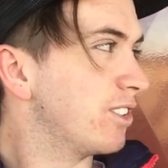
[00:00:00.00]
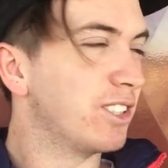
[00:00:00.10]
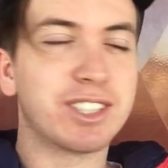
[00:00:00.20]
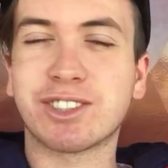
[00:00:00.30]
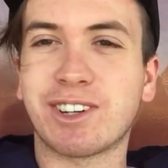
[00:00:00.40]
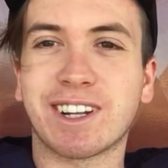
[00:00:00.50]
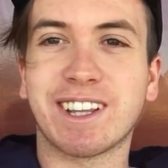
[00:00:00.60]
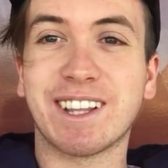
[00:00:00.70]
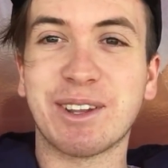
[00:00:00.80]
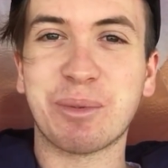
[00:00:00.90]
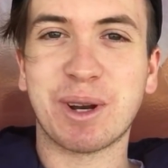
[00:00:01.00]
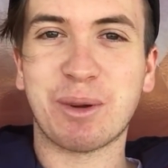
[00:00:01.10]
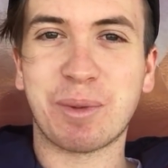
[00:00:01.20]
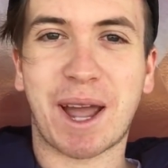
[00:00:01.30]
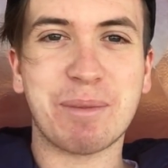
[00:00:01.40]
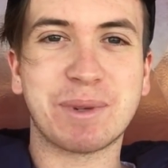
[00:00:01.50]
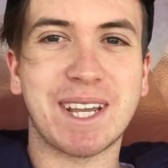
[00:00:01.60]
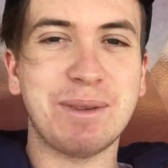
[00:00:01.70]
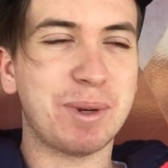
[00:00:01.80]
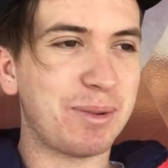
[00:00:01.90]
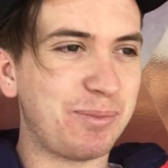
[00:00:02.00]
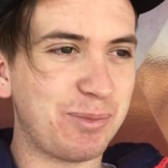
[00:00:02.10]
So just struggling a little bit on my hump day, but